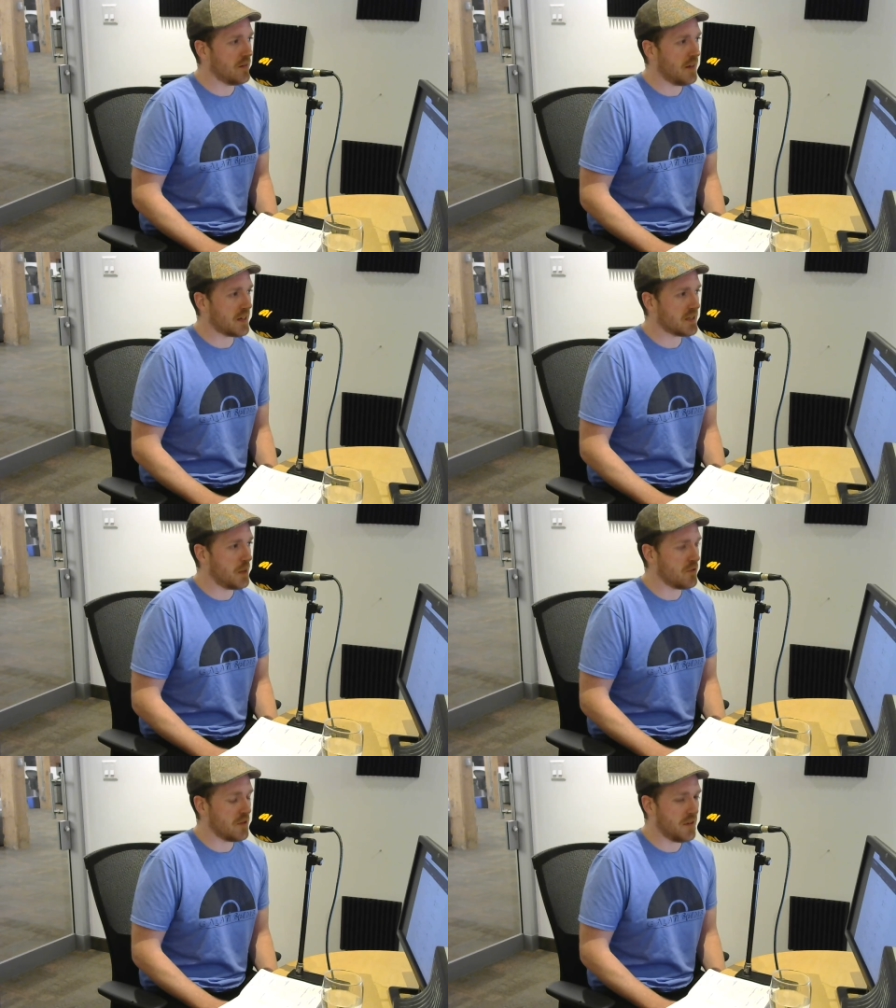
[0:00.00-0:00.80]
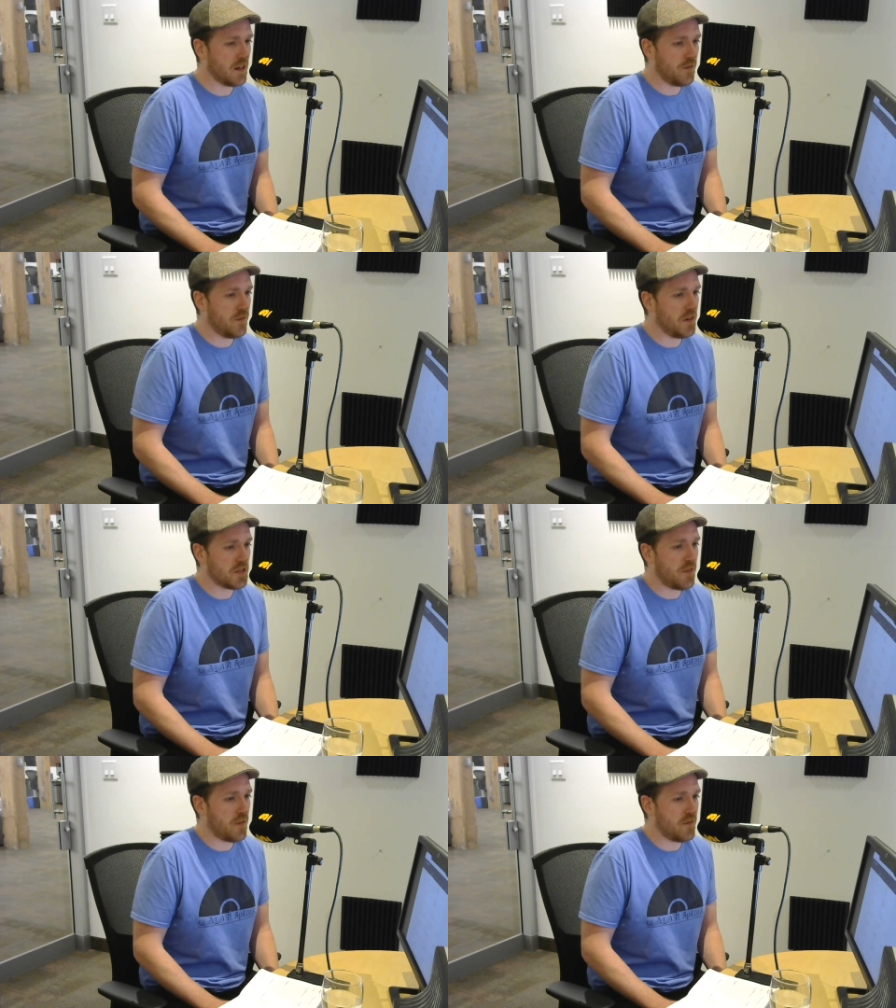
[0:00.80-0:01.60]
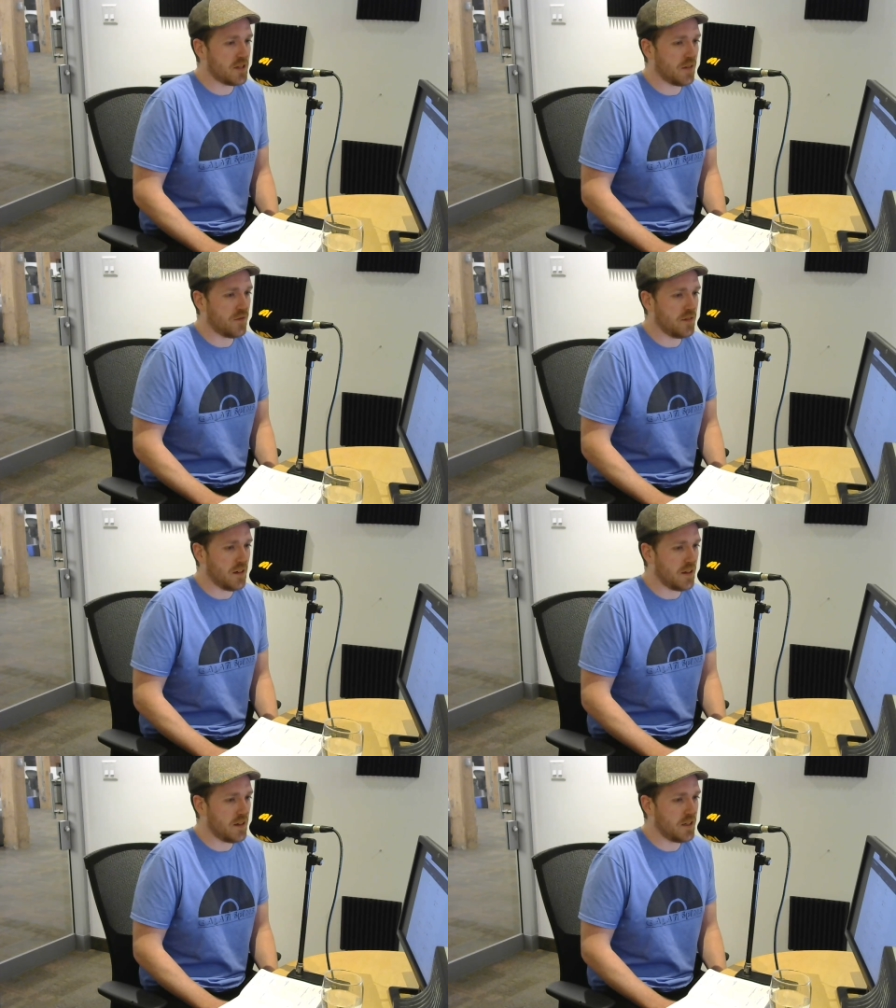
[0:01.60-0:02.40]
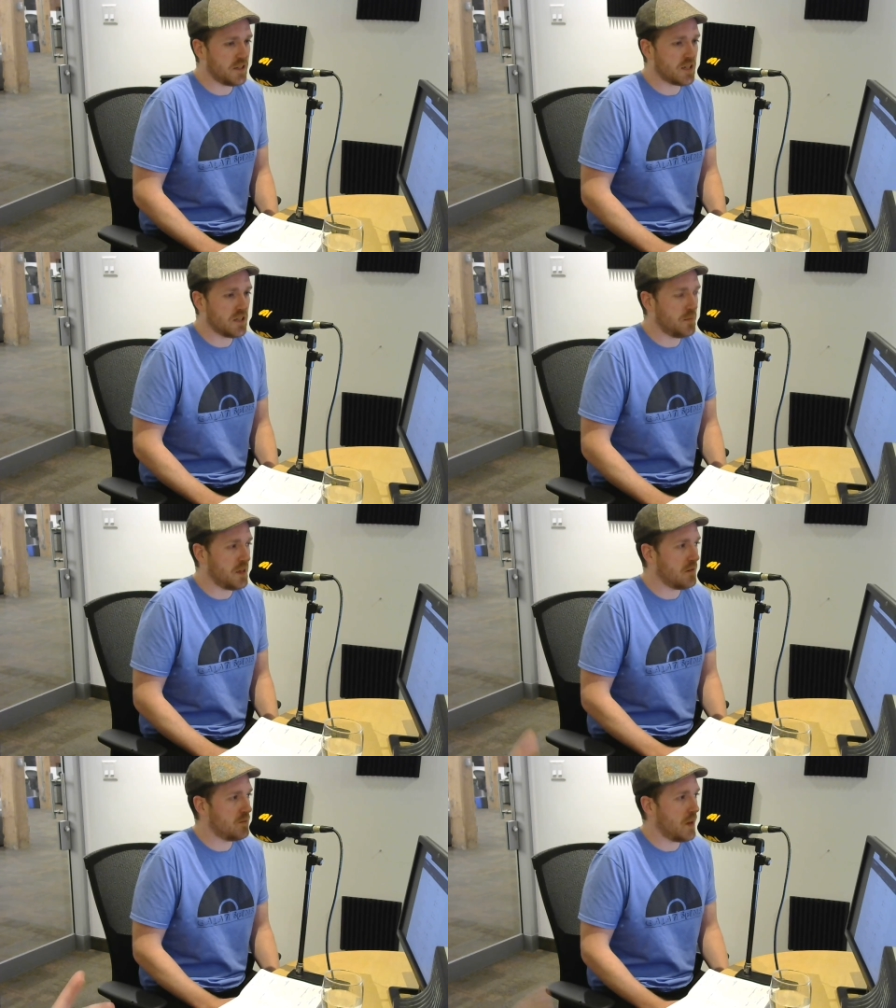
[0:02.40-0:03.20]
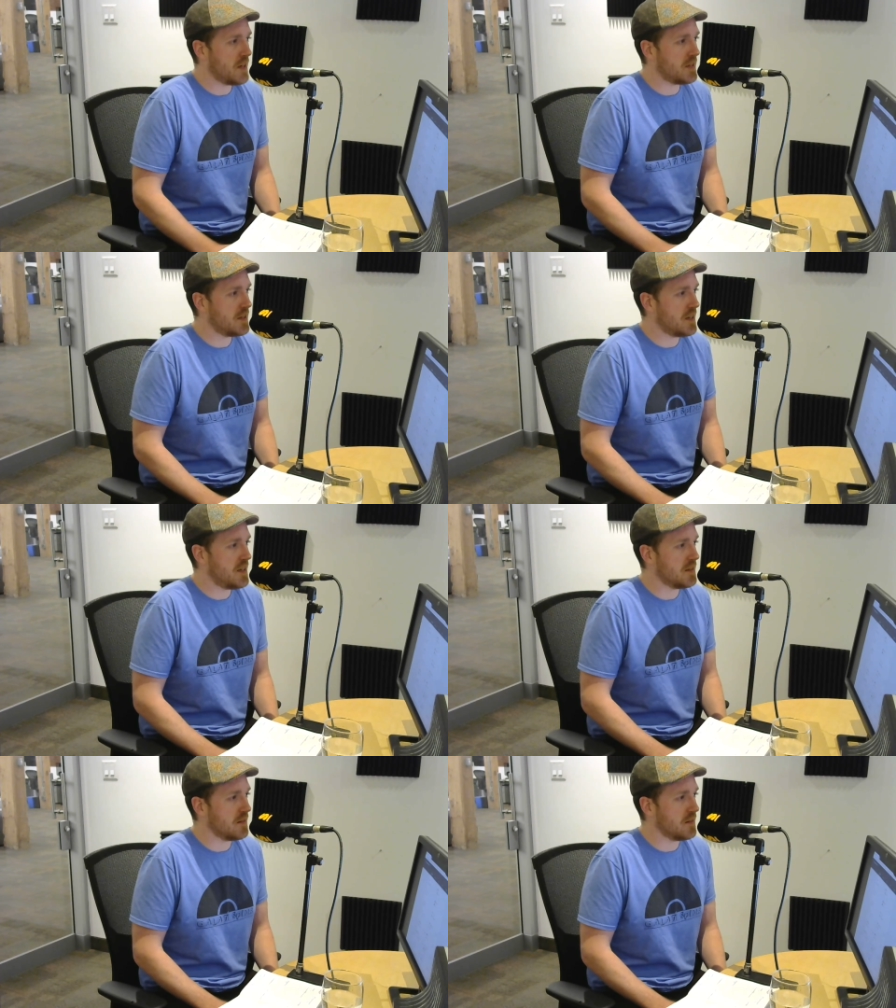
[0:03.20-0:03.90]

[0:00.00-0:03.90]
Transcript: next summer, and they're going to finish fifth and sixth in the league, and it's just going to be a wasted season.